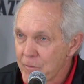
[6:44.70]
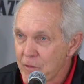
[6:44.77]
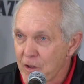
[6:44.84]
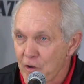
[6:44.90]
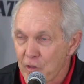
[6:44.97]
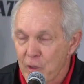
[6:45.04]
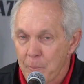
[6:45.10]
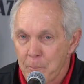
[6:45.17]

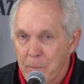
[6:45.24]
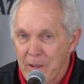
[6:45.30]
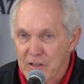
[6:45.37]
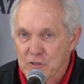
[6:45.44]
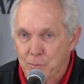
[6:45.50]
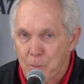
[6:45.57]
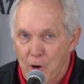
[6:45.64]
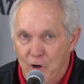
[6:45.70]
They're the
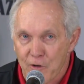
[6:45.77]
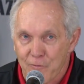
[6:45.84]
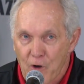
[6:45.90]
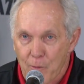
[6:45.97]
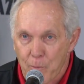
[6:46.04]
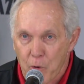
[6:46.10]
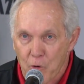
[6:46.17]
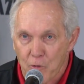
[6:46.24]
best part of
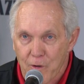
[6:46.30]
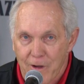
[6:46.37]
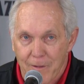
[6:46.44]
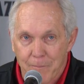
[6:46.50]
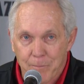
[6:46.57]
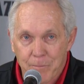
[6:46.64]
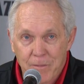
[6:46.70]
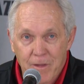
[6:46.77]
our program.
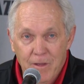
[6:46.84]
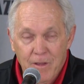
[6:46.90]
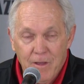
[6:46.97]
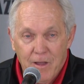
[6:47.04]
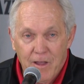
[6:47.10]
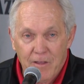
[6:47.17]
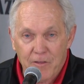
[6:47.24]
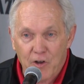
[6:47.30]

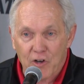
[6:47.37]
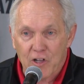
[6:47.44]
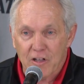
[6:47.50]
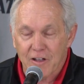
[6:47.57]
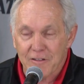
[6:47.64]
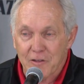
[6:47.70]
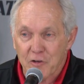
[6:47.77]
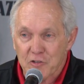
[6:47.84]
And
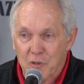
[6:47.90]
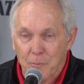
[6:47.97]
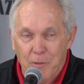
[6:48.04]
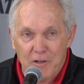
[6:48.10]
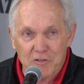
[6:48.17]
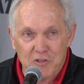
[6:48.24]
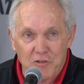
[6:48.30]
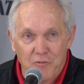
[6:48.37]
there's a
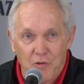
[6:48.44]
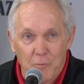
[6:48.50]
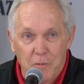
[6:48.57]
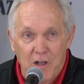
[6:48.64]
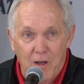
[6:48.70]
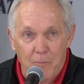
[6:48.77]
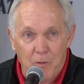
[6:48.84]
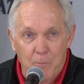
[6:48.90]
bunch of them
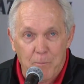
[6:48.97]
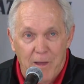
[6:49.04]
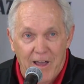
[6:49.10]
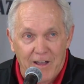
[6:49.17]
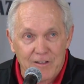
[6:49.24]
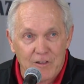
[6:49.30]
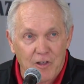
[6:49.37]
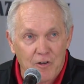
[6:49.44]
coming
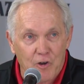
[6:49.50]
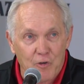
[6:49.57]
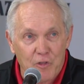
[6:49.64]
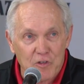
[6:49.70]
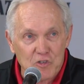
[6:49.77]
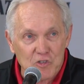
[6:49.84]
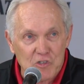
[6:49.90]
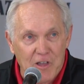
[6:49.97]
back that are
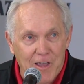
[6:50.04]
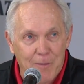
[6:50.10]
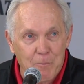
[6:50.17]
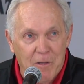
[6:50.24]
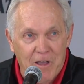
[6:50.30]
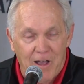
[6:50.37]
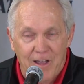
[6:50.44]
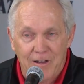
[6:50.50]
the
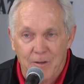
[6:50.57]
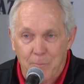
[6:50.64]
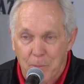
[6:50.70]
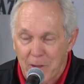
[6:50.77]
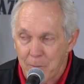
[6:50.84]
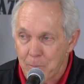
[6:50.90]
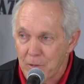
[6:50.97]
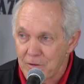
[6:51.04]
same kind of
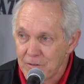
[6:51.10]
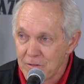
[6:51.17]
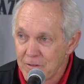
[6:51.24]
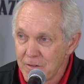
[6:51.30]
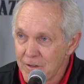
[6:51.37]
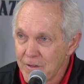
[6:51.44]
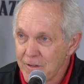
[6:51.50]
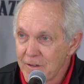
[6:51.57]
people.
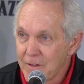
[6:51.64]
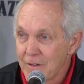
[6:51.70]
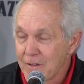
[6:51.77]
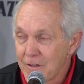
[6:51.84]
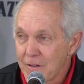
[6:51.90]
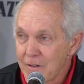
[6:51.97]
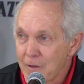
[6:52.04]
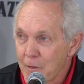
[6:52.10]

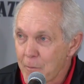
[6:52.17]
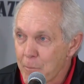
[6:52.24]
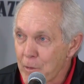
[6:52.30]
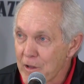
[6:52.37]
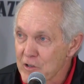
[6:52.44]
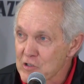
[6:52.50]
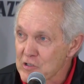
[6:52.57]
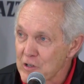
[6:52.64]

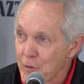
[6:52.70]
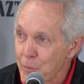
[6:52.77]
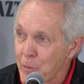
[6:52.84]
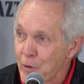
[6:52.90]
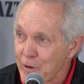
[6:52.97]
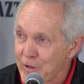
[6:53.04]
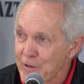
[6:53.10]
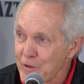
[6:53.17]
Plus, they're
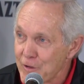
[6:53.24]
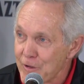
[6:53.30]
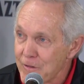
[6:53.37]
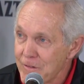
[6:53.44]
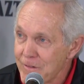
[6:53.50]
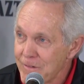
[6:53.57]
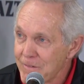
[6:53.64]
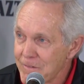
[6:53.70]
pretty
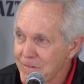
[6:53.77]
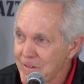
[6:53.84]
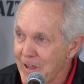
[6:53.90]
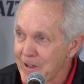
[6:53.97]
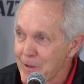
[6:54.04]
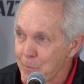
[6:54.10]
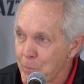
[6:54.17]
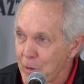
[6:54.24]
good.
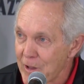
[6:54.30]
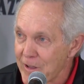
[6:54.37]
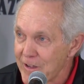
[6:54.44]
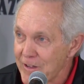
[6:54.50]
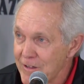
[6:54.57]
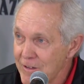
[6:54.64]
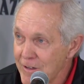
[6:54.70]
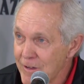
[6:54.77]
They can
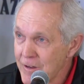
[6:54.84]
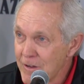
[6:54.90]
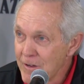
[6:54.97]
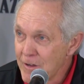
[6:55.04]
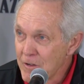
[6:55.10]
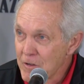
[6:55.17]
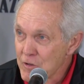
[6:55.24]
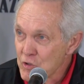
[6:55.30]
play.
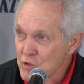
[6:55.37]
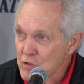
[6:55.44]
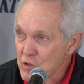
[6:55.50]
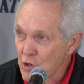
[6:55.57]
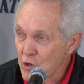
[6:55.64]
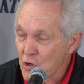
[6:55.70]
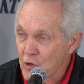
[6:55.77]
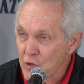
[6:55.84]

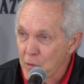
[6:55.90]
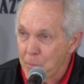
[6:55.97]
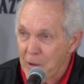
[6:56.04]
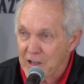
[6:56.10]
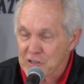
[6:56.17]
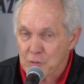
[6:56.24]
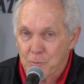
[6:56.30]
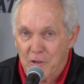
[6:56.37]
So the
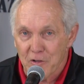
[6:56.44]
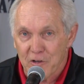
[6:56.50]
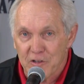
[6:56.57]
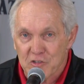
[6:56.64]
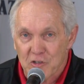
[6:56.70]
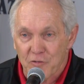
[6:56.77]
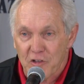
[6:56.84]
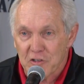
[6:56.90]

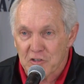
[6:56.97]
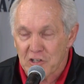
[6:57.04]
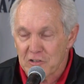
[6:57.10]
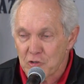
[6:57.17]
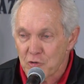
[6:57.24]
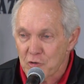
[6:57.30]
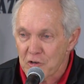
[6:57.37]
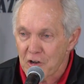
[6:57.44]
possibilities of
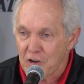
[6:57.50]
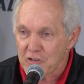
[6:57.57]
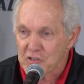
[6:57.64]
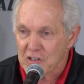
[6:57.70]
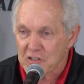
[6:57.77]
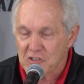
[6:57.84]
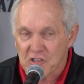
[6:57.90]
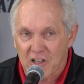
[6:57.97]
continuing our
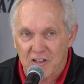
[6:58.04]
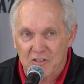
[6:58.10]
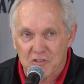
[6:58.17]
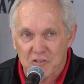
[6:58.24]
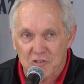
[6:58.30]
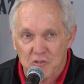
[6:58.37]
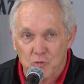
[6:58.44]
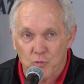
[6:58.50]

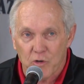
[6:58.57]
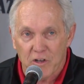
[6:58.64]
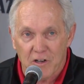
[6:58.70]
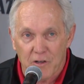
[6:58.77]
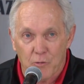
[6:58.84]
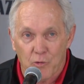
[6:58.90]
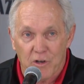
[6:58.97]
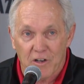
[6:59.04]
success is
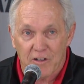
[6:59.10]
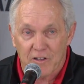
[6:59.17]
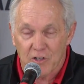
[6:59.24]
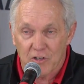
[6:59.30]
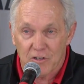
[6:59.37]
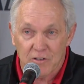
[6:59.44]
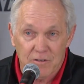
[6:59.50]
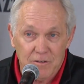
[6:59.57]
really, really
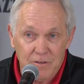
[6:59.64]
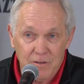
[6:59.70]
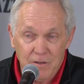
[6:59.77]
good.